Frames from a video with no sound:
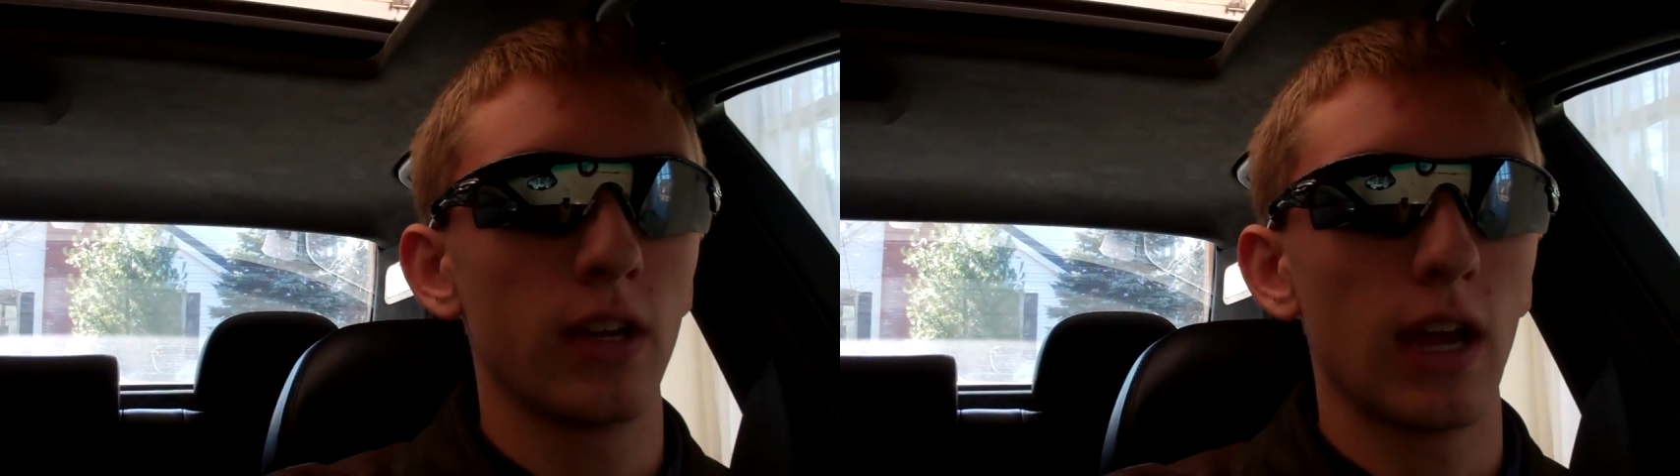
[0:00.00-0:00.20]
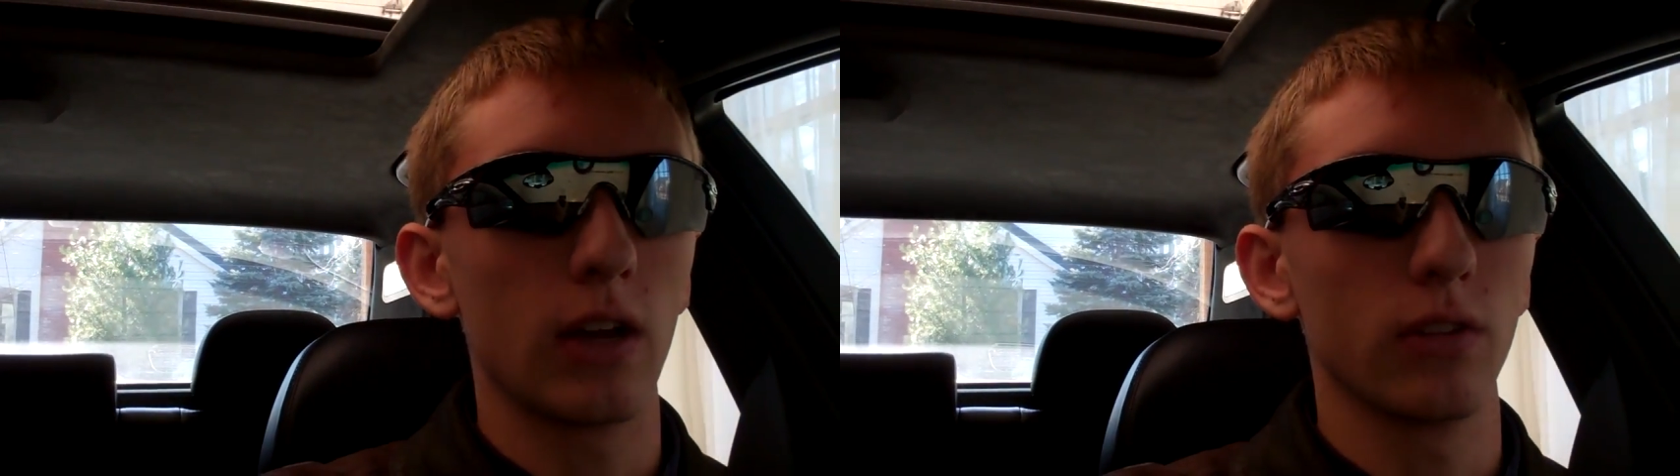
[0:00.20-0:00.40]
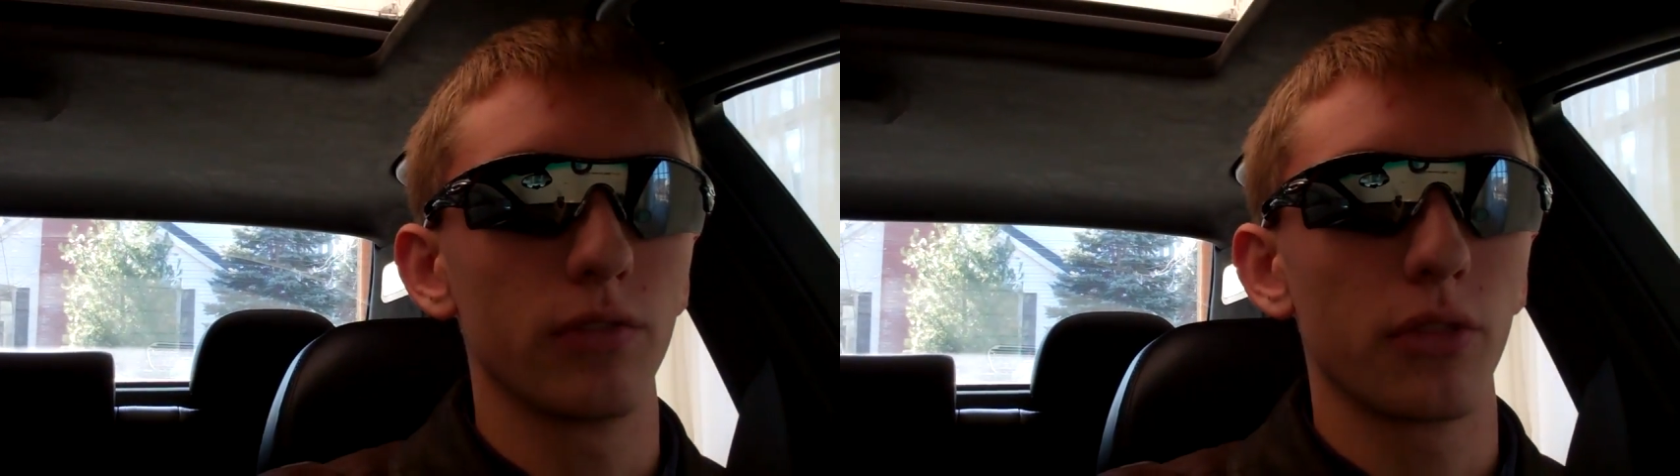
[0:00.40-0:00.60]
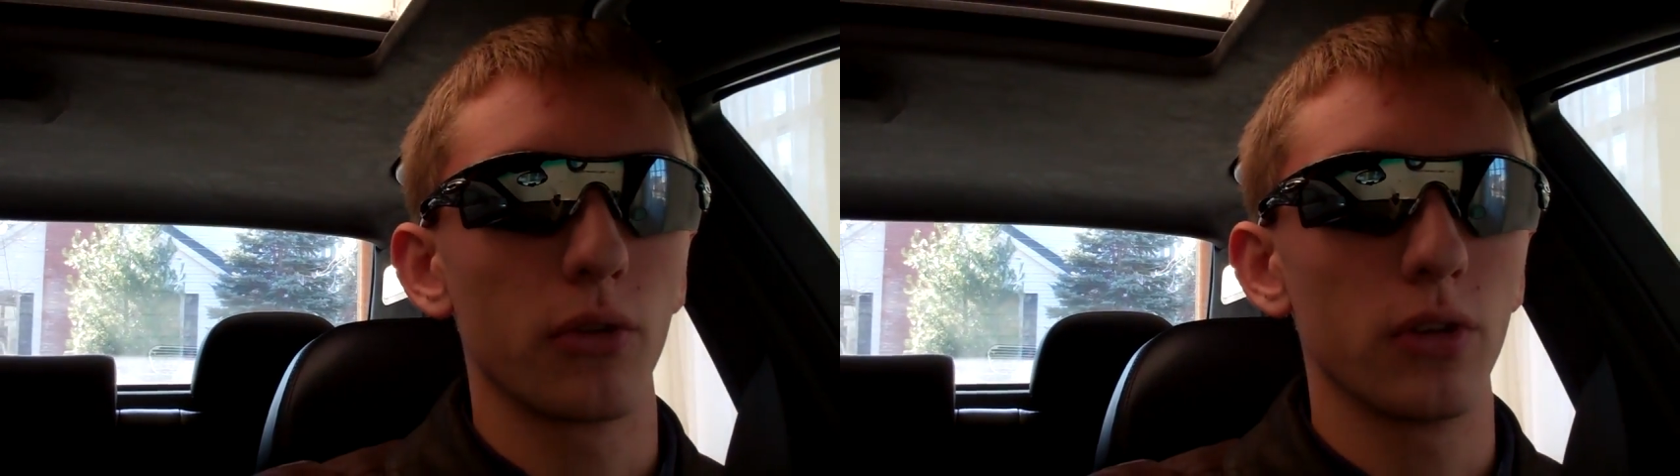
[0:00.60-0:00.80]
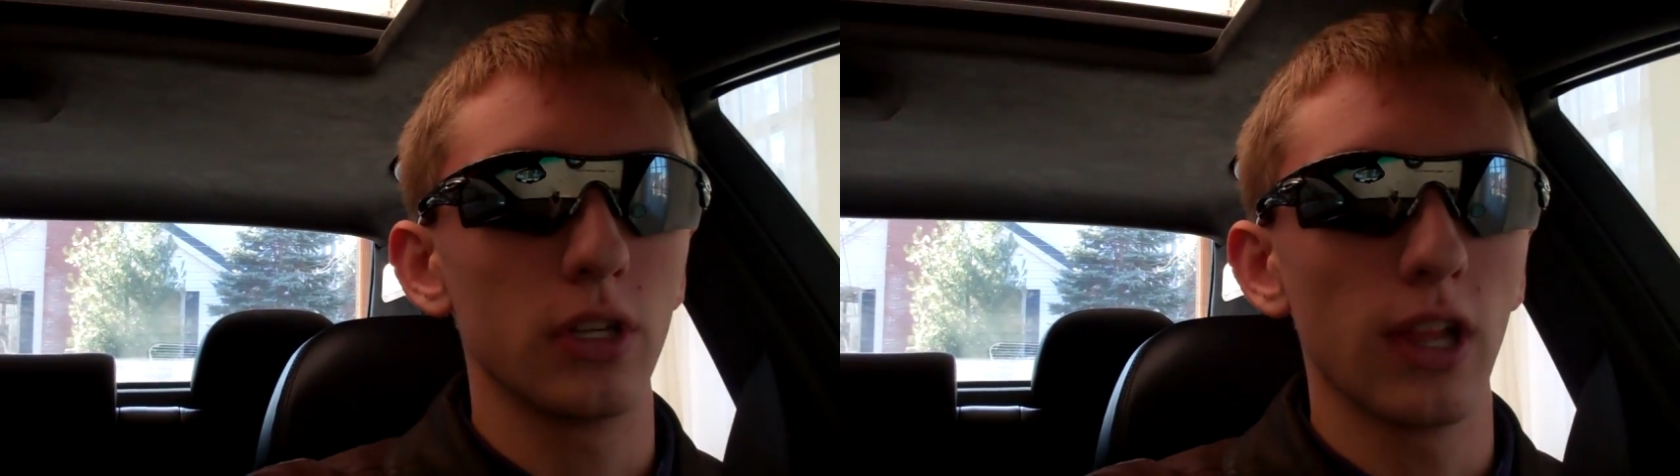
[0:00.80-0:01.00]
out of
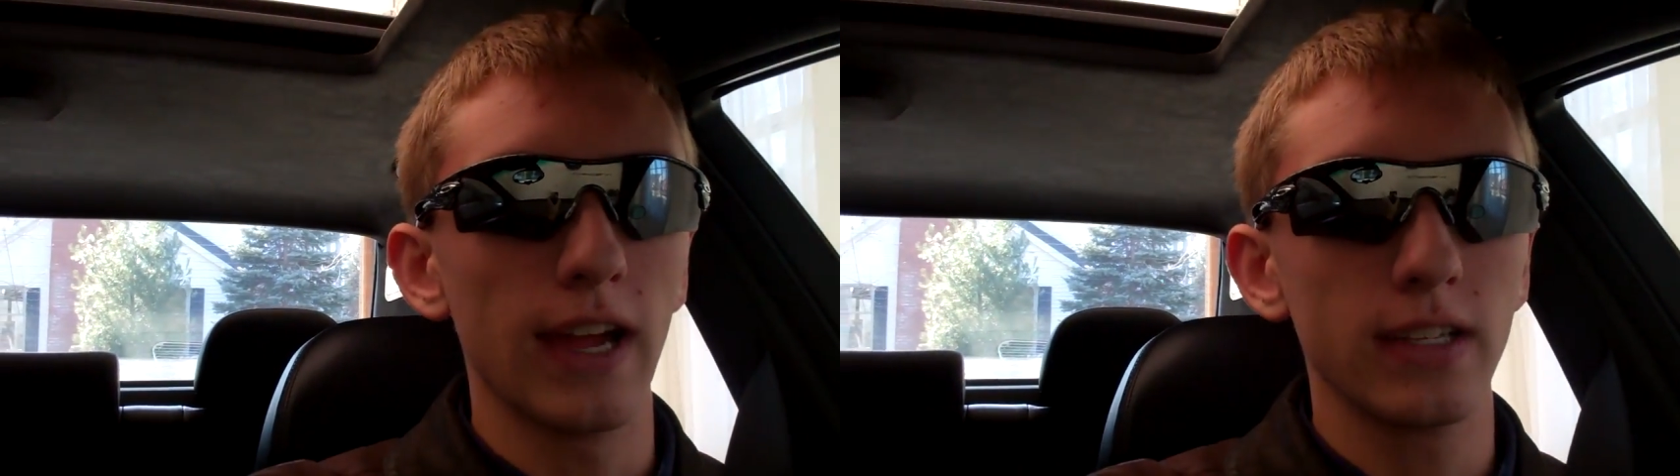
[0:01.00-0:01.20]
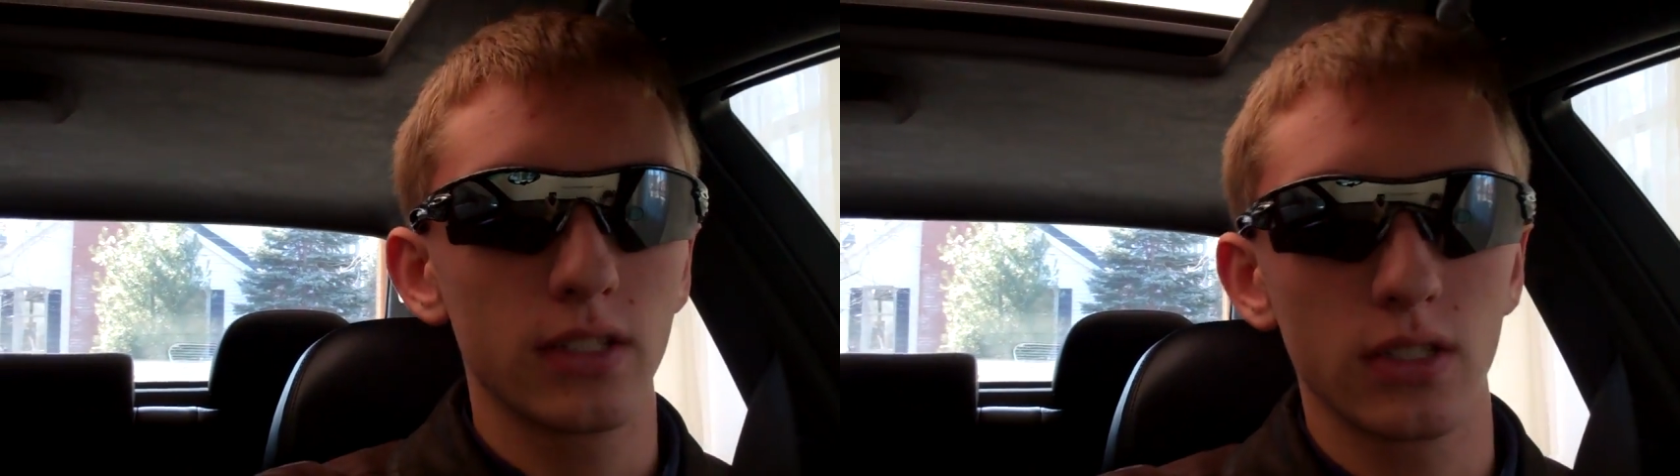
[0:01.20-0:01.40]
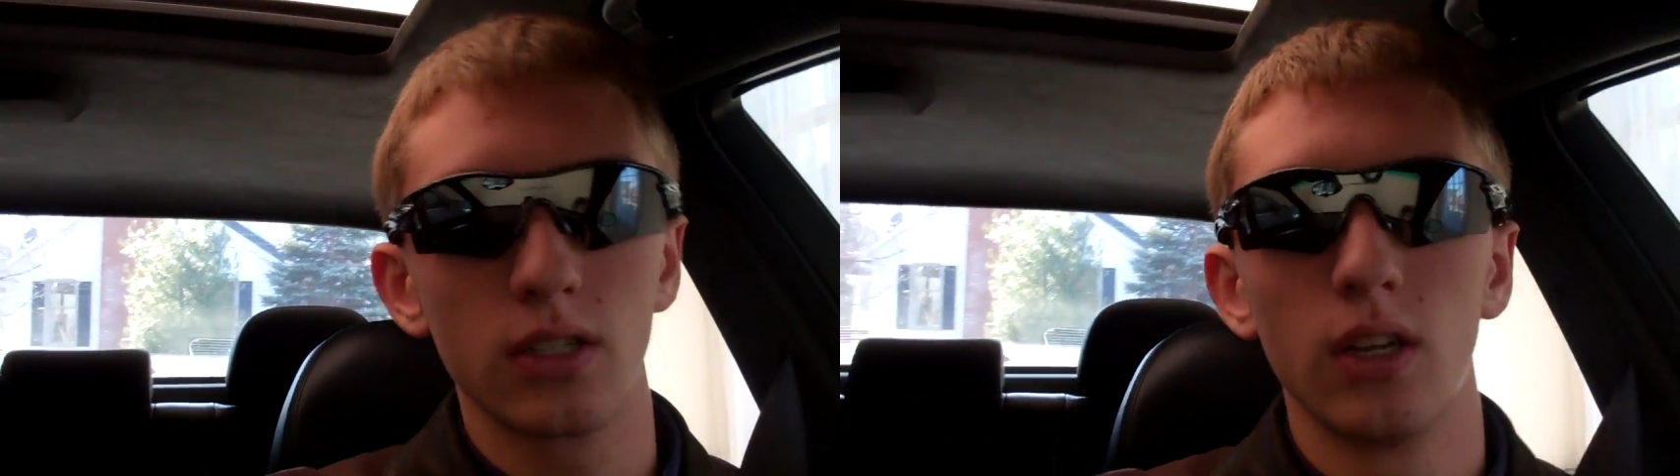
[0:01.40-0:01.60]
30 lights,